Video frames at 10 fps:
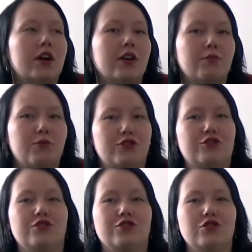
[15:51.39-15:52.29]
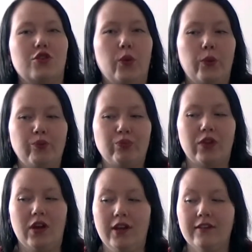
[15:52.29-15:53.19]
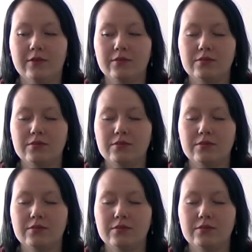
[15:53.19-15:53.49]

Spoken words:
kind of persons, so I have